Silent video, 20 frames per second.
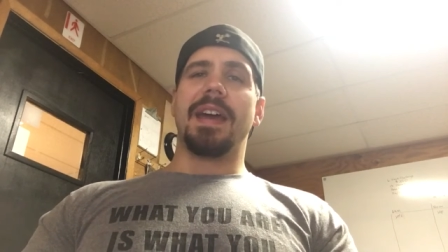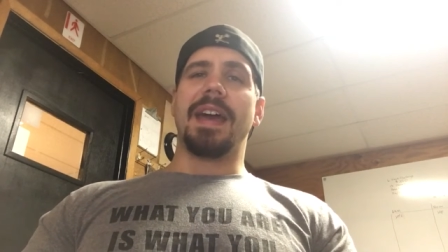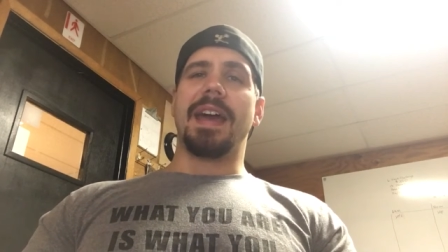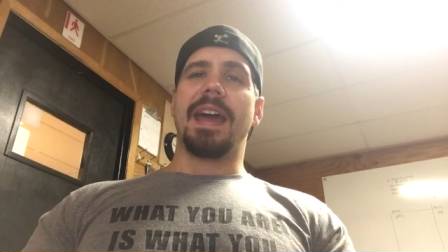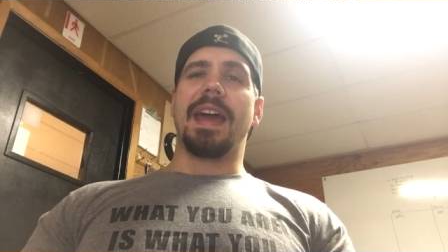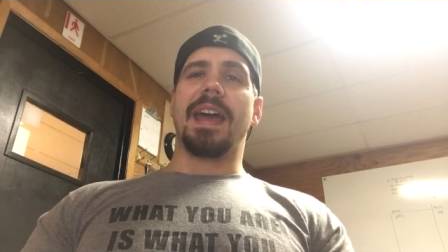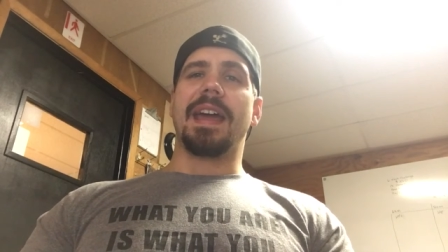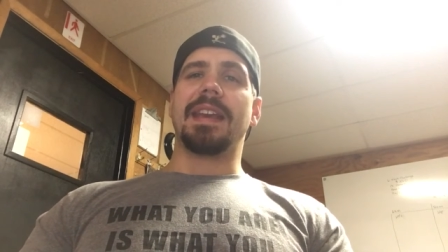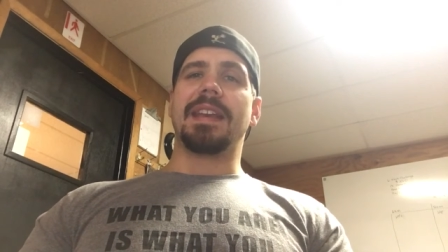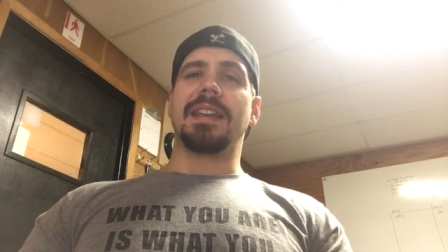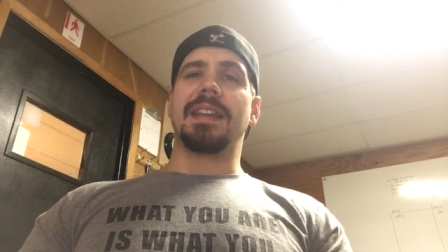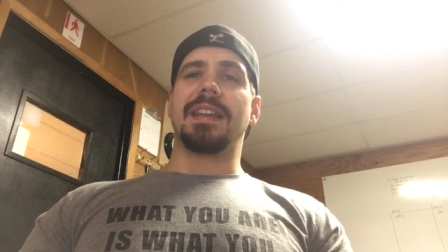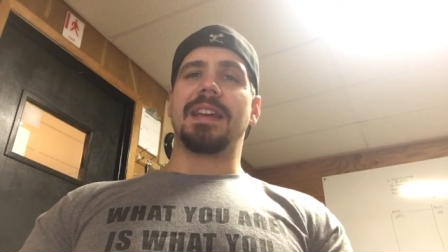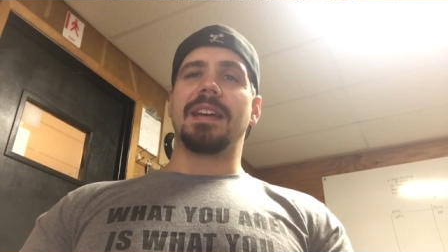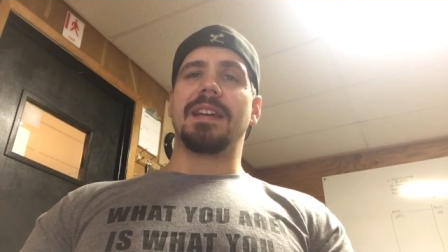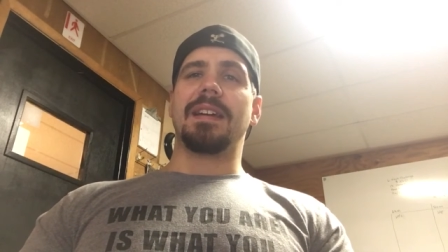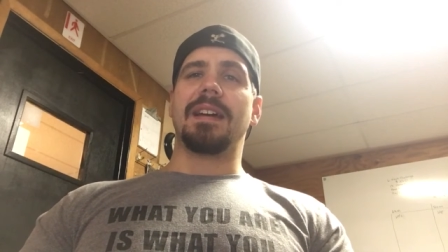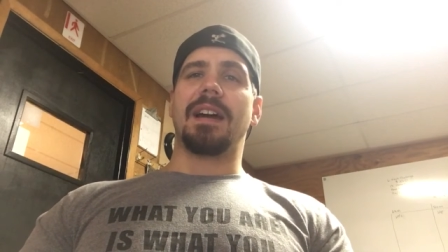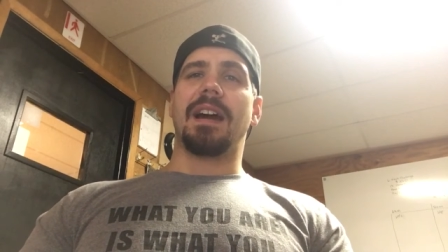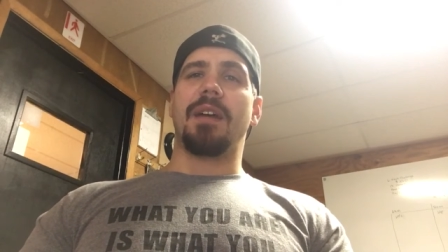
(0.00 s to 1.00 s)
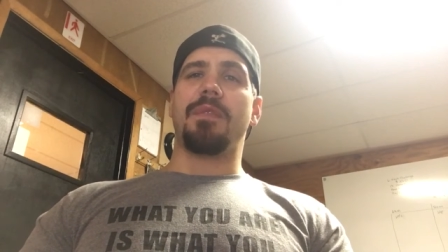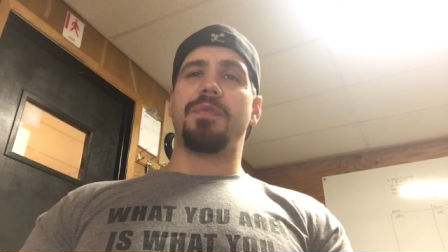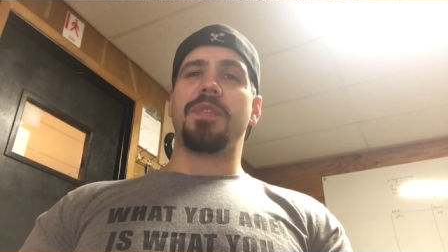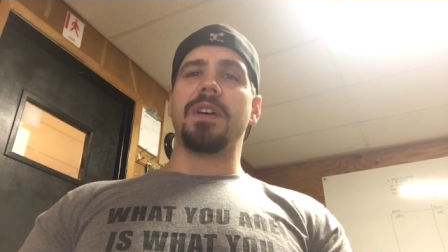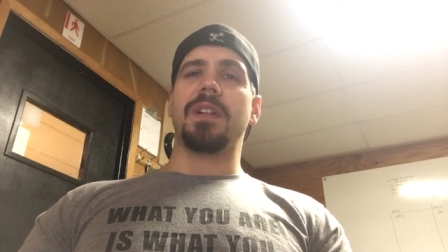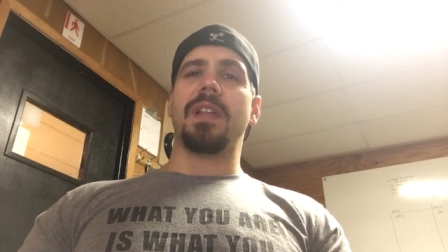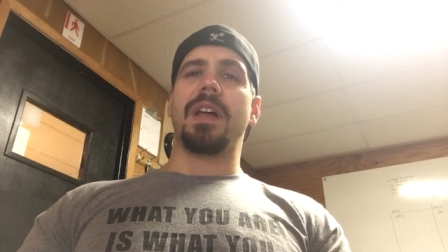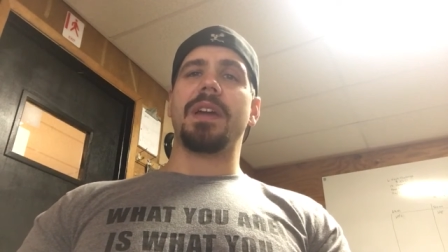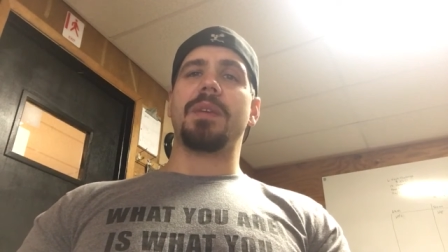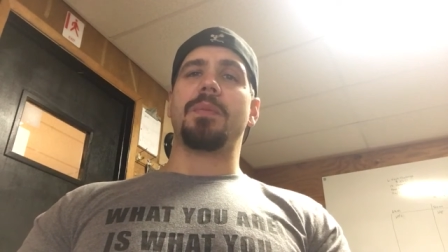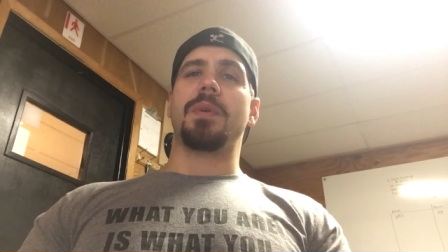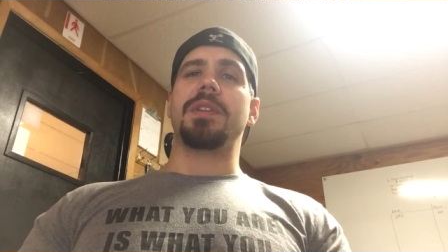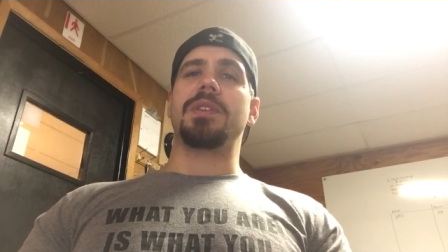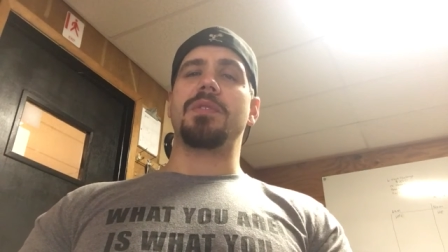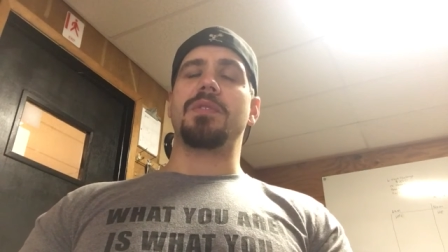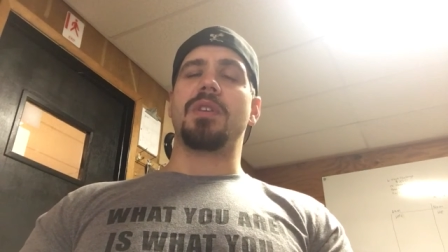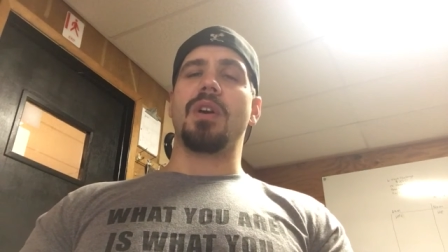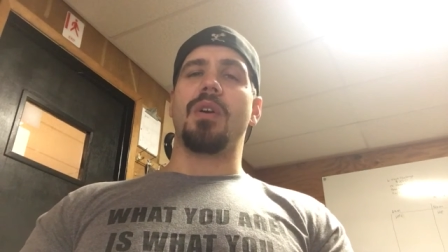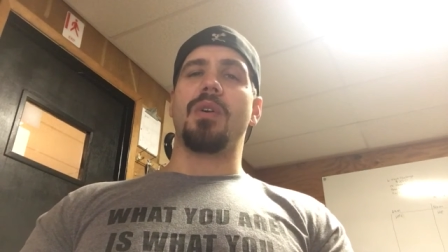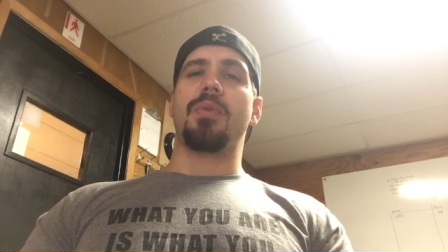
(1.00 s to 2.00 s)
And I feel like when
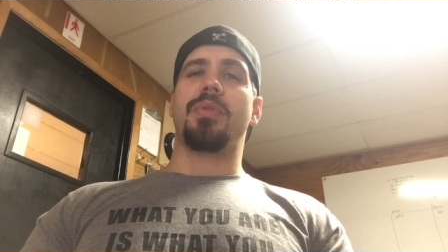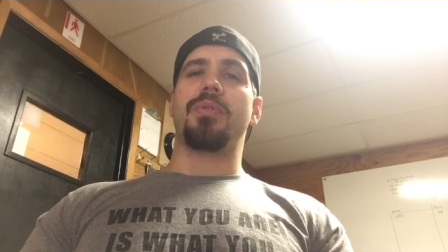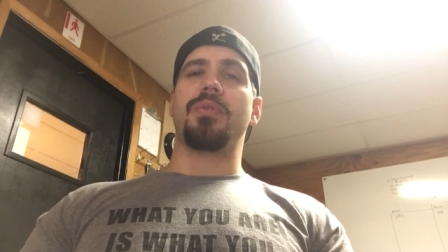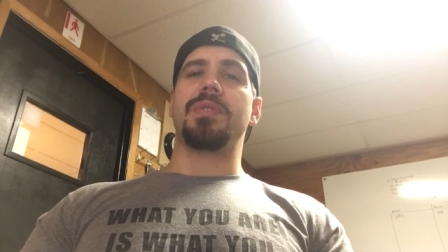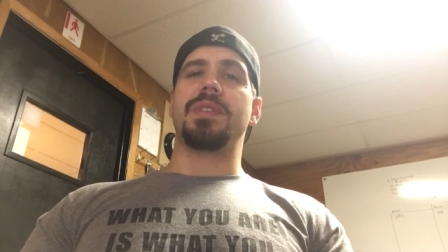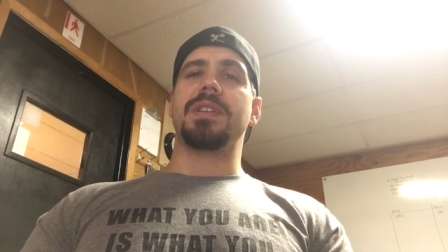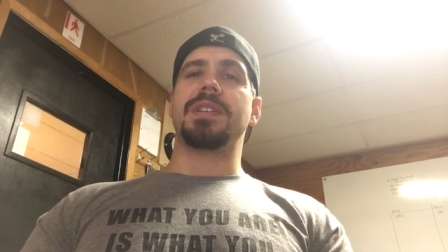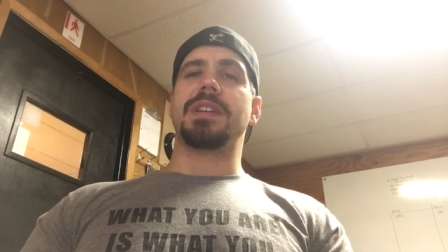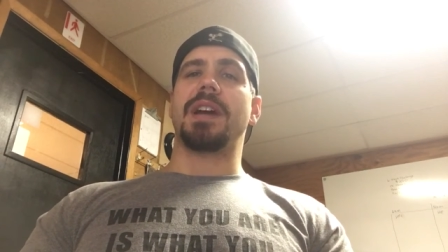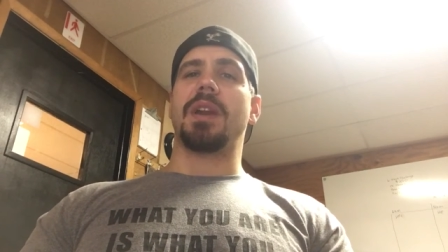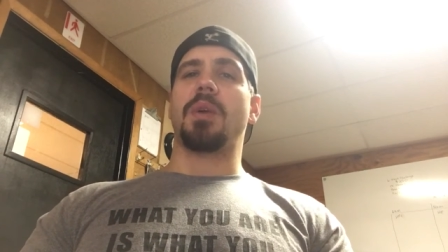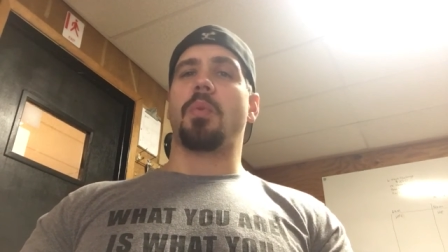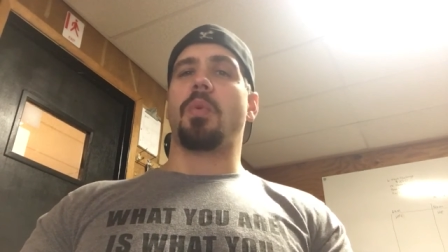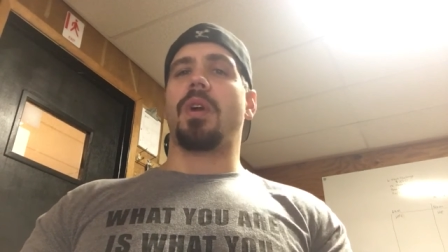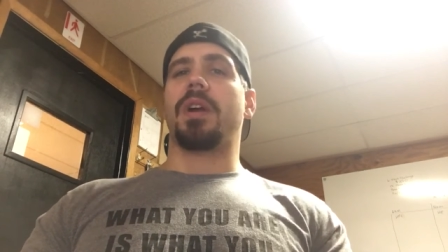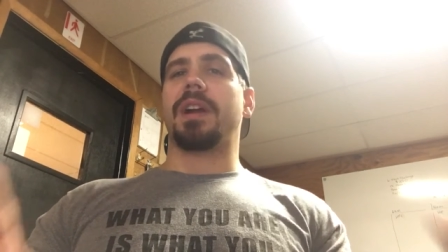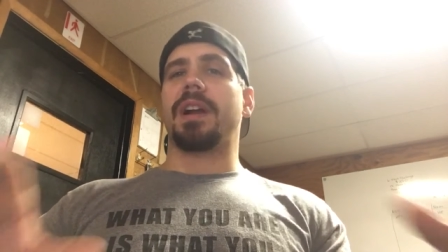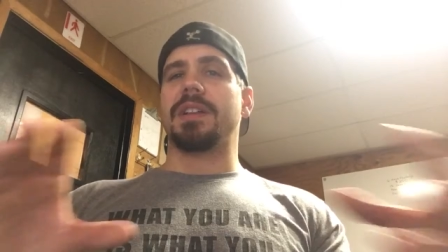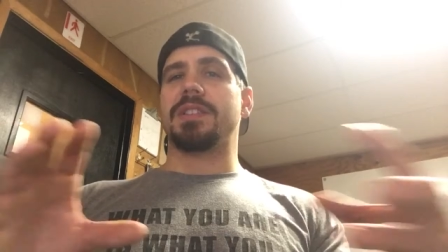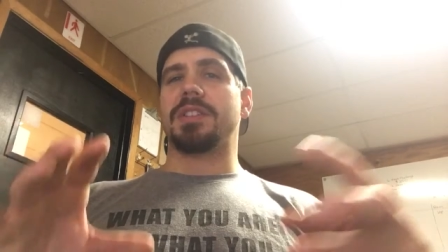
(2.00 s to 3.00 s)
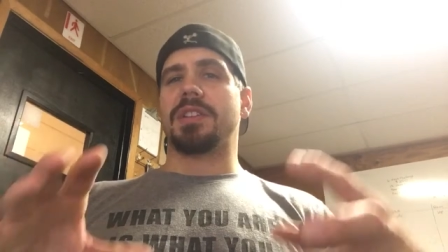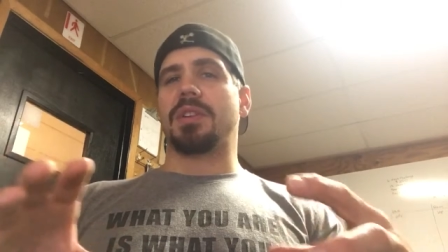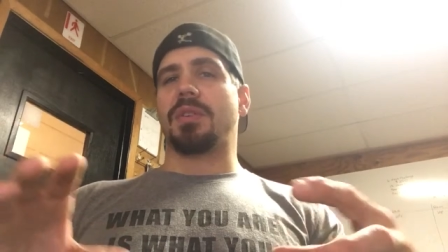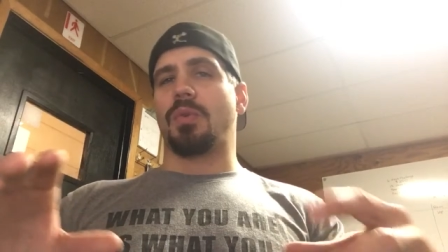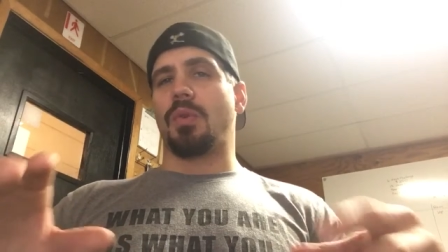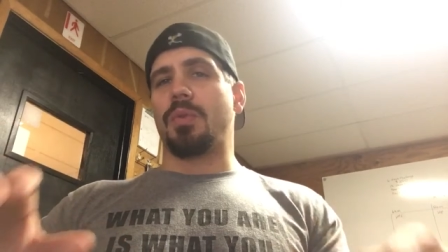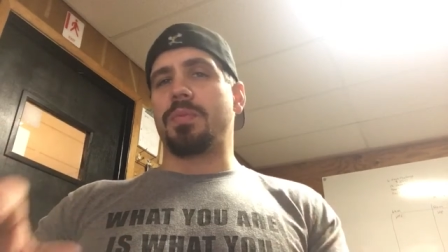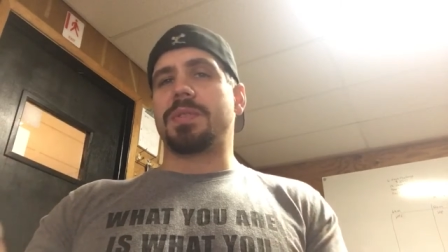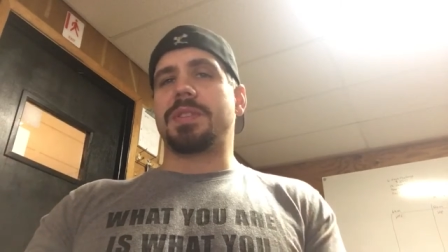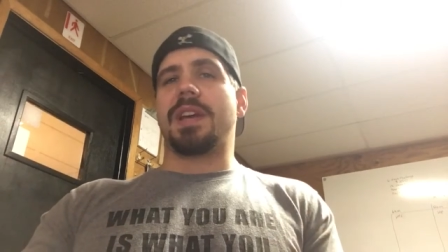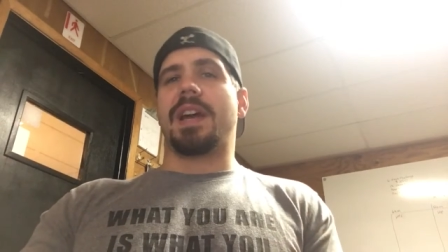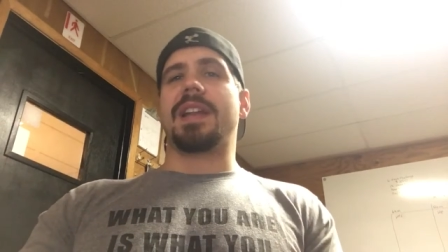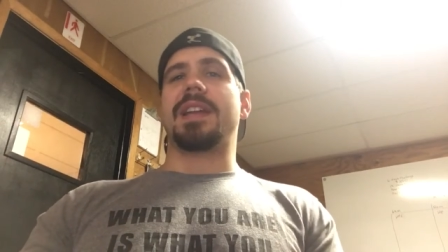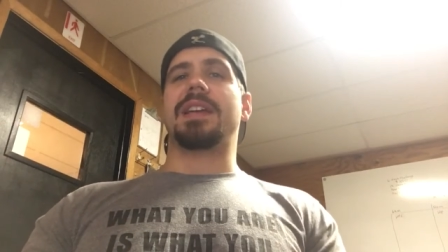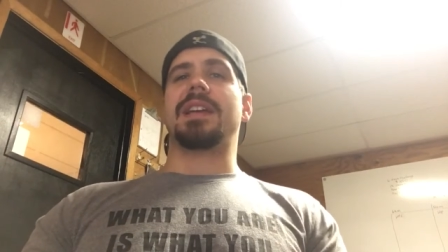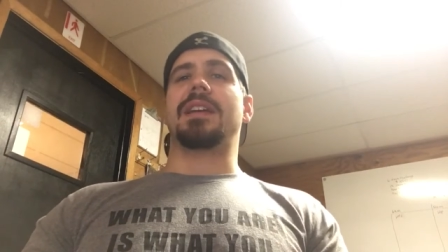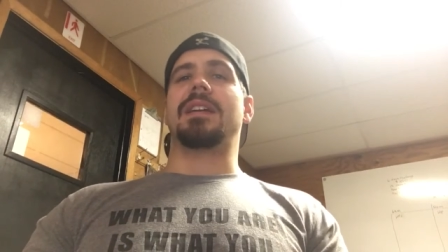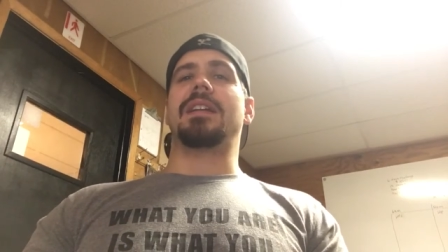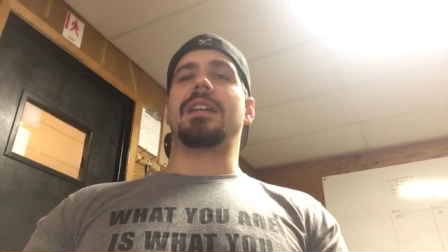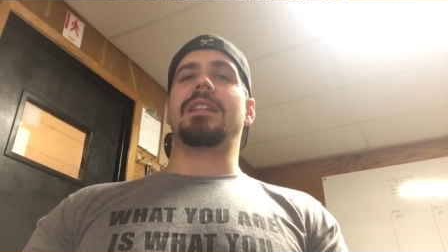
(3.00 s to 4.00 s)
you go through these kind of workouts in a group
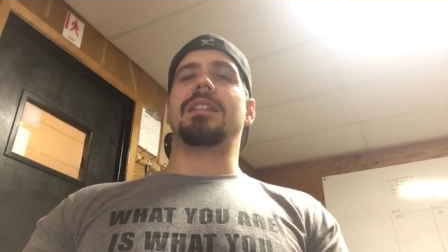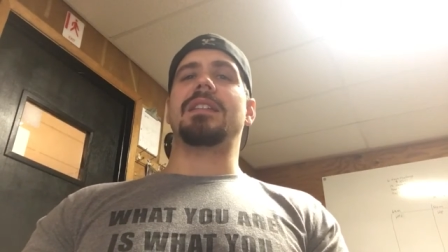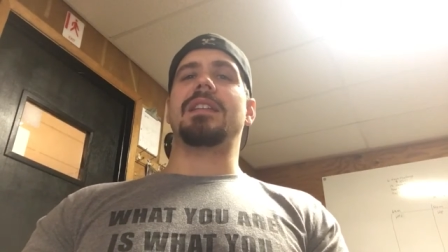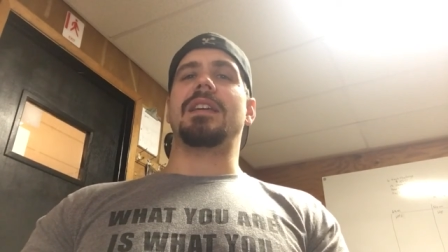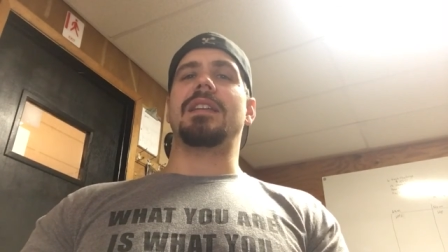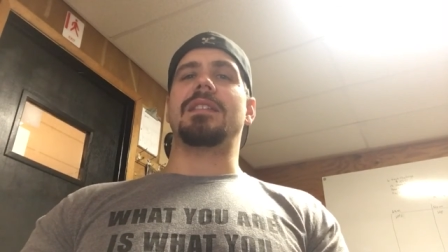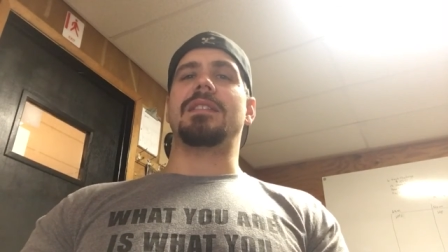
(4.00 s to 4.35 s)
setting,